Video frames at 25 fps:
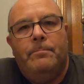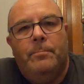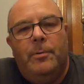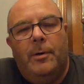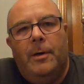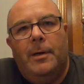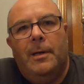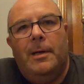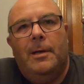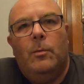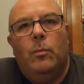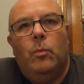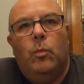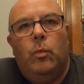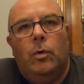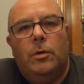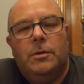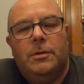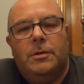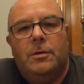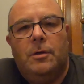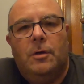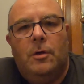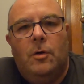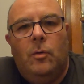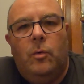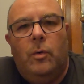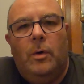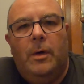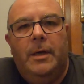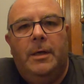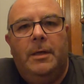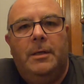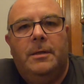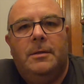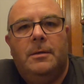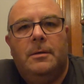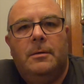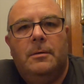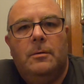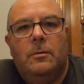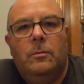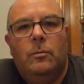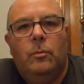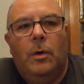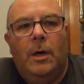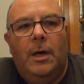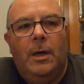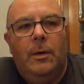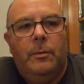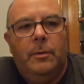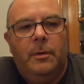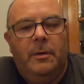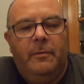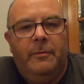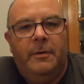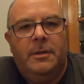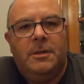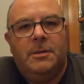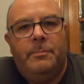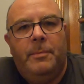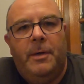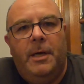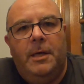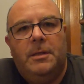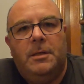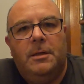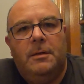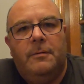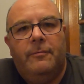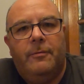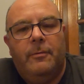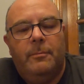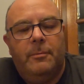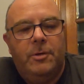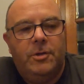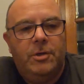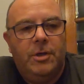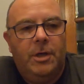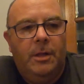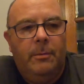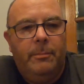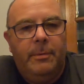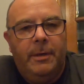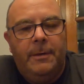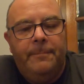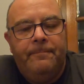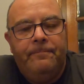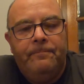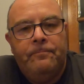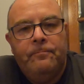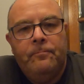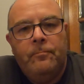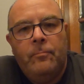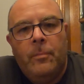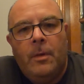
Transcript: but it wasn't quite what I would have expected from the Shelby.